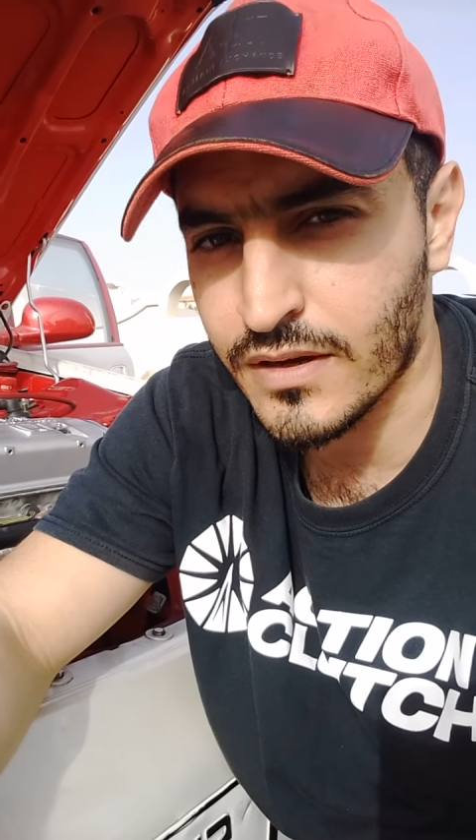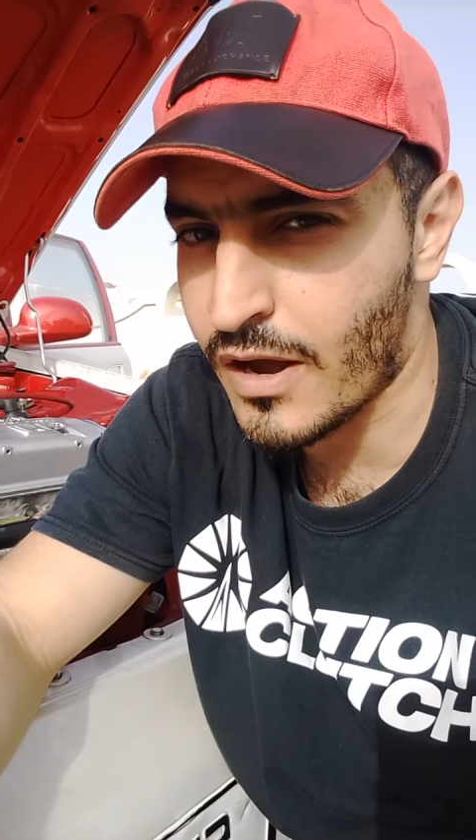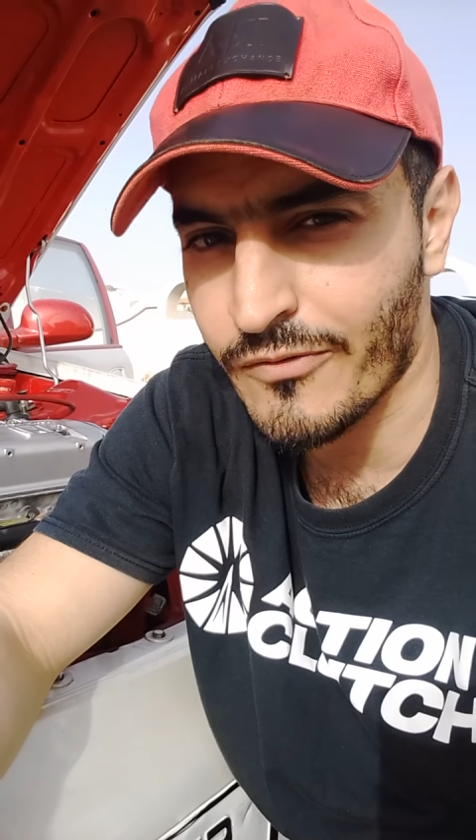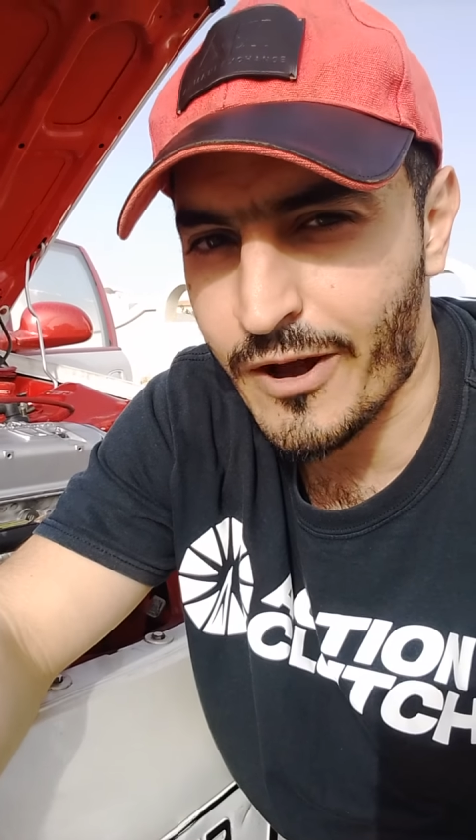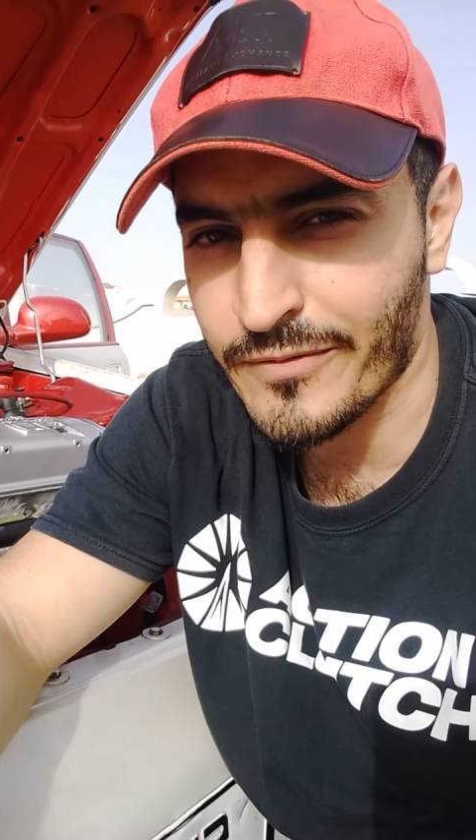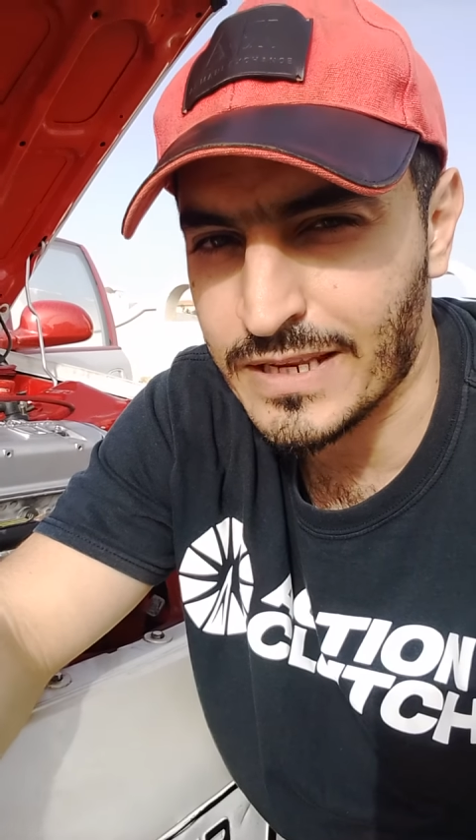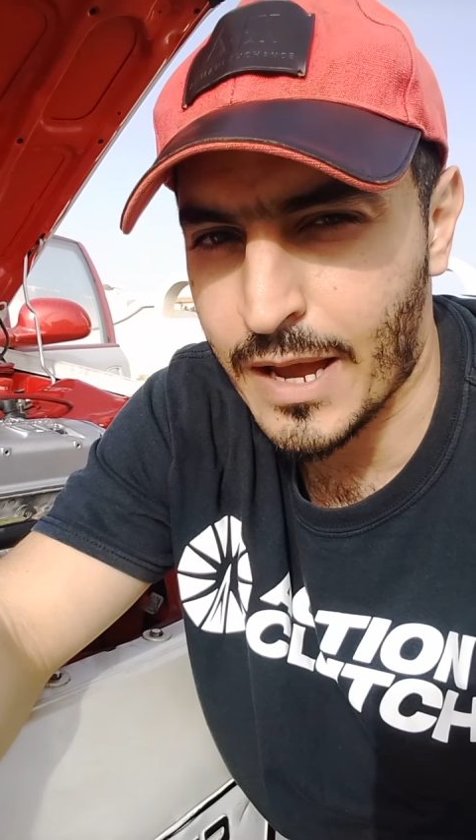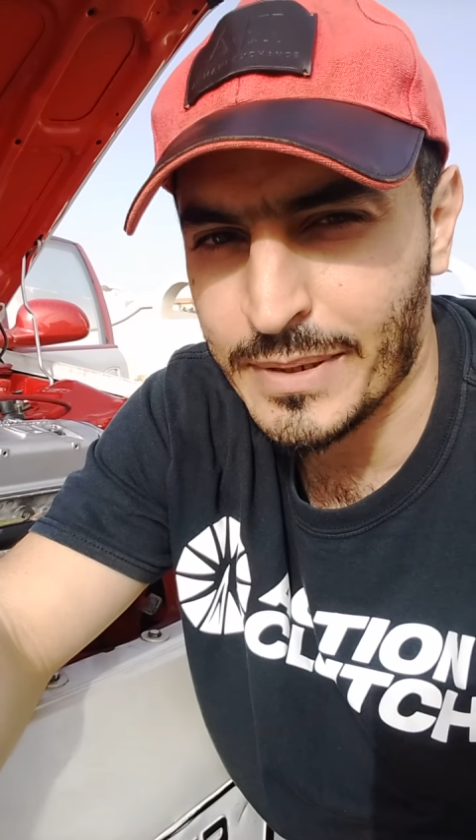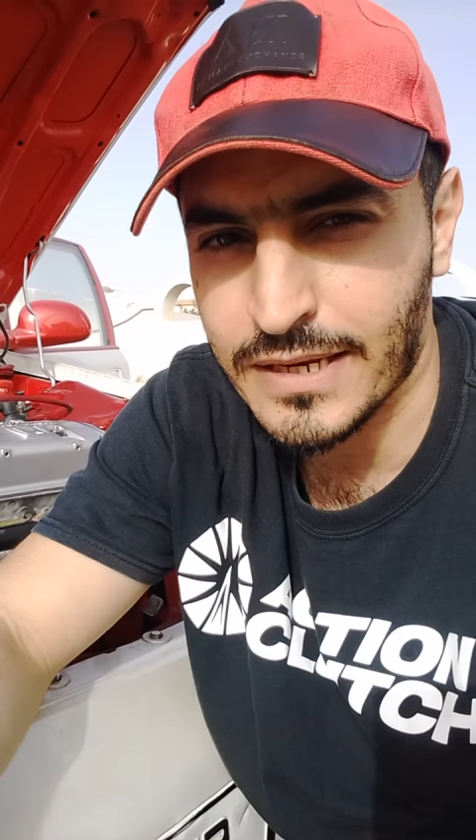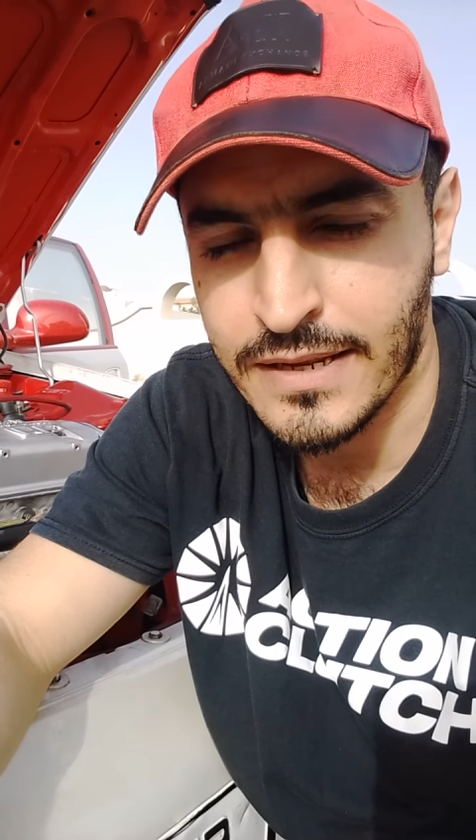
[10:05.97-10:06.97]
I
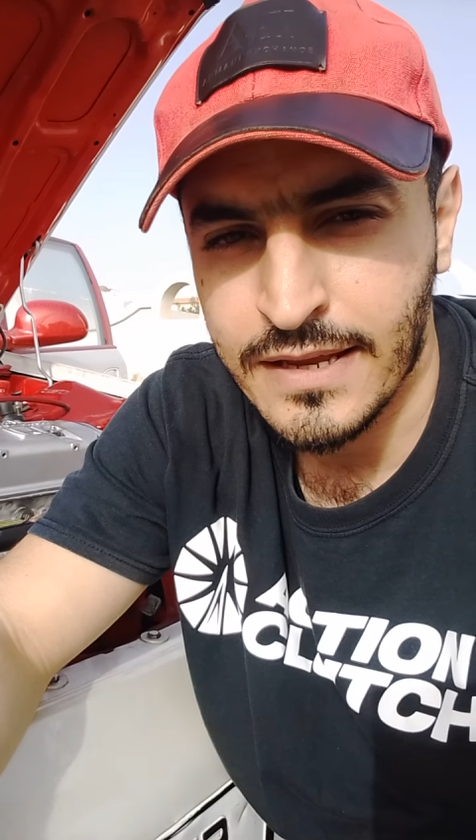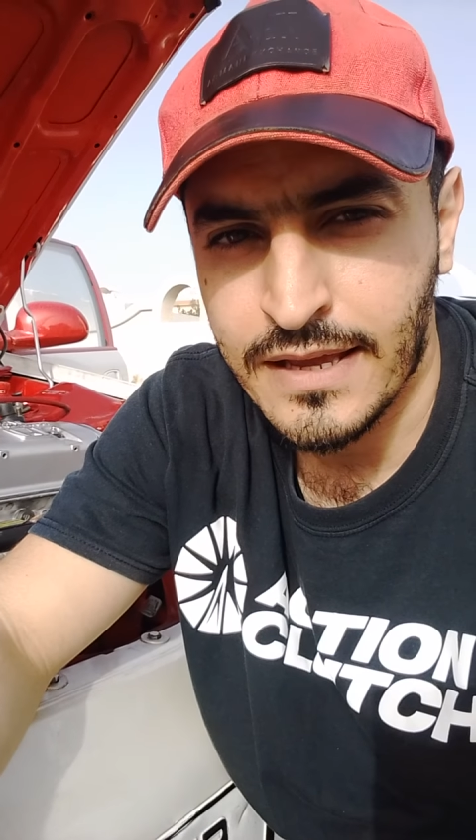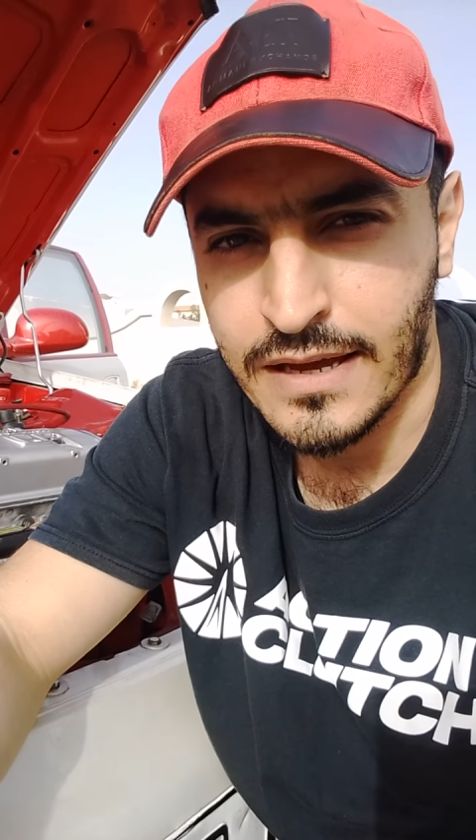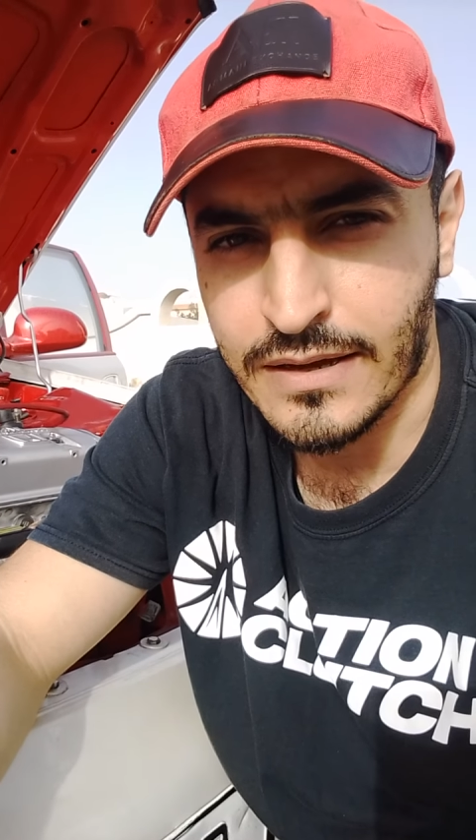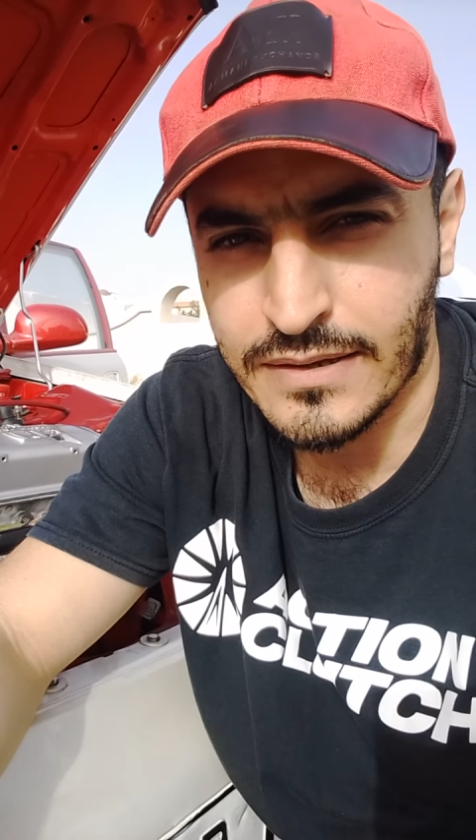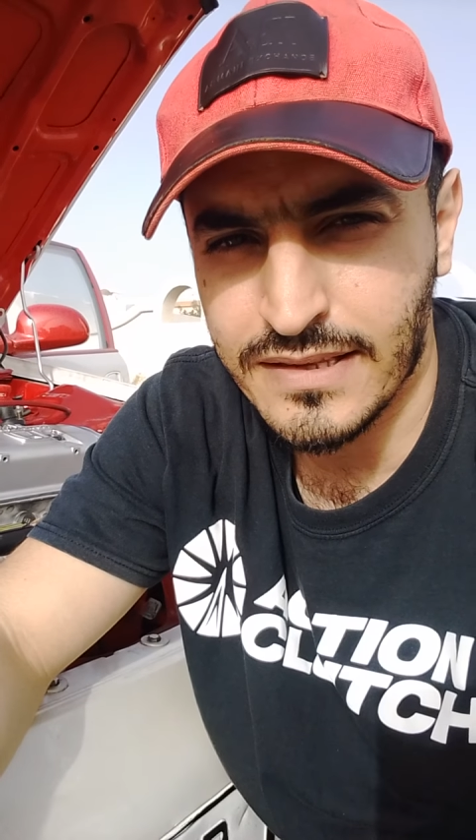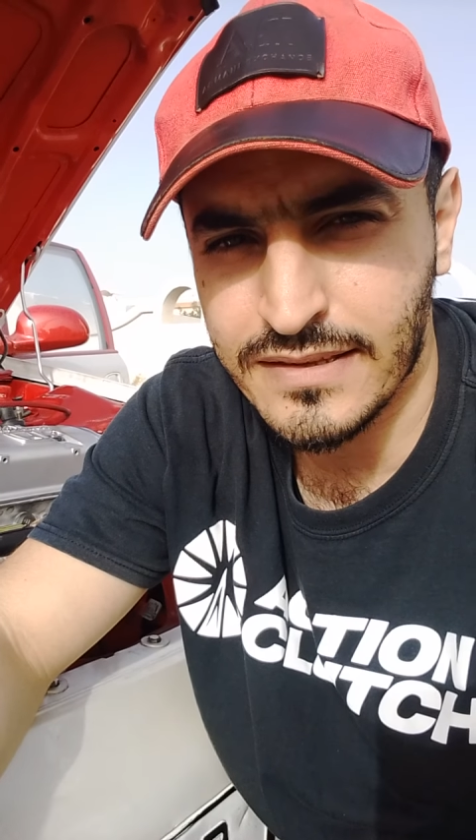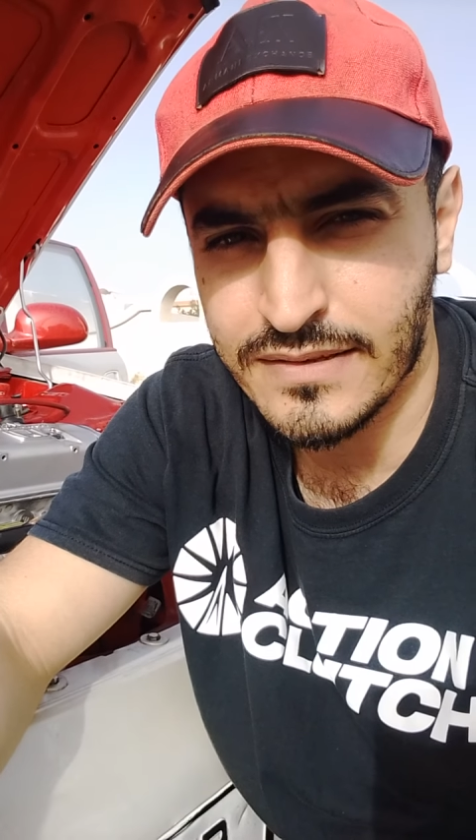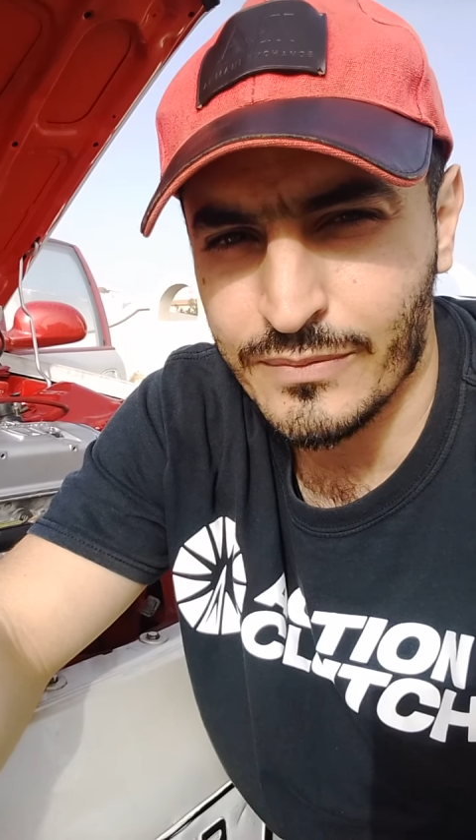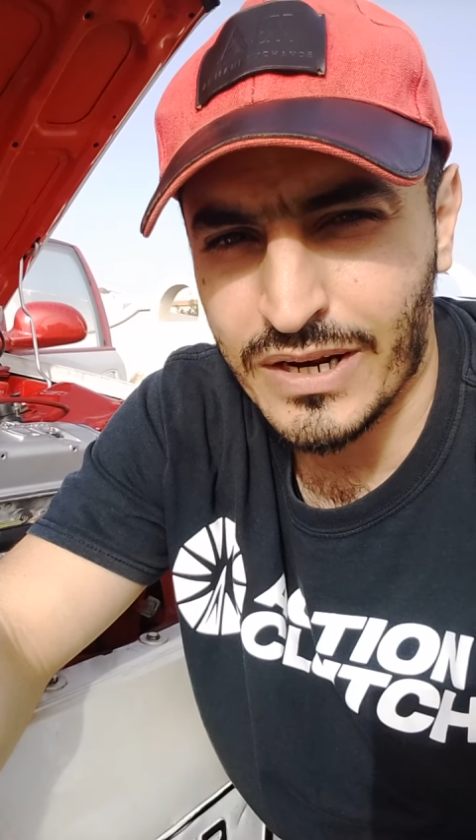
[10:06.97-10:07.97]
mean, since